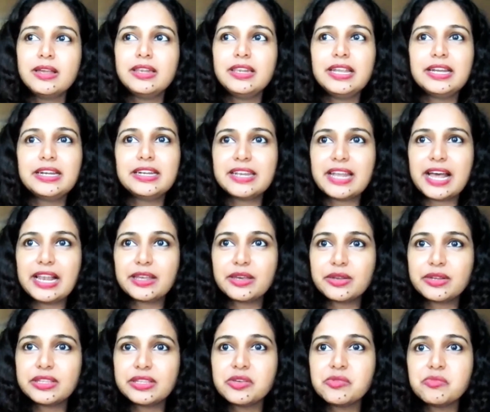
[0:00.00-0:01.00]
LinkedIn
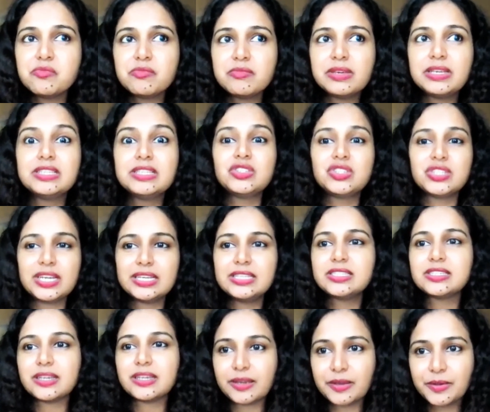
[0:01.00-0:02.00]
algorithm is
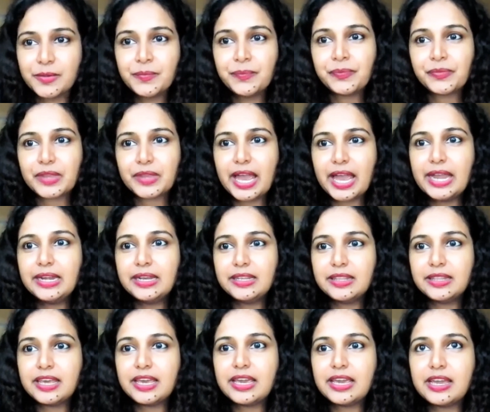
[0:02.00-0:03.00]
changing
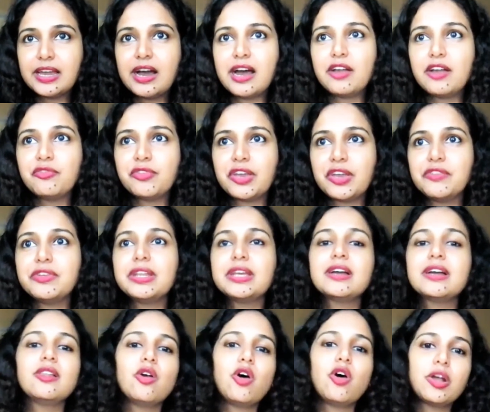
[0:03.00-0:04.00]
and they are
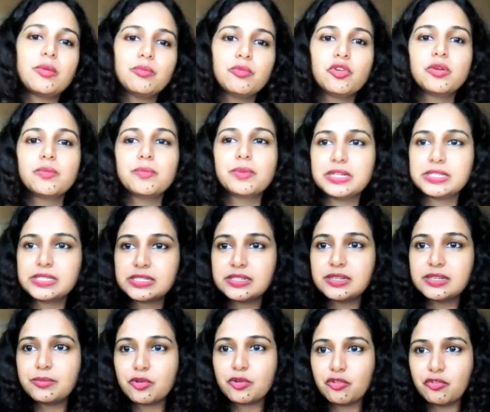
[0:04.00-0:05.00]
favoring a lot more
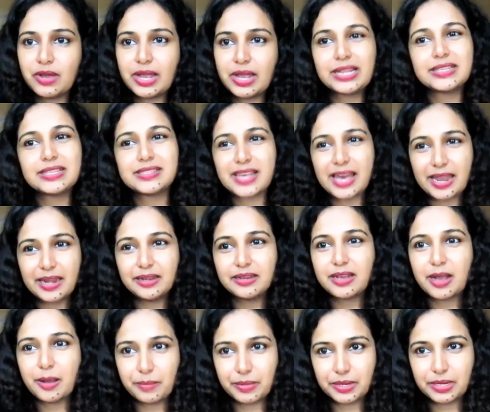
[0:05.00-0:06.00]
personal profiles than
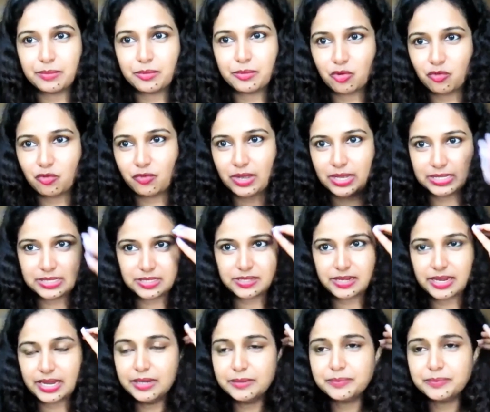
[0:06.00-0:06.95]
company profiles, right?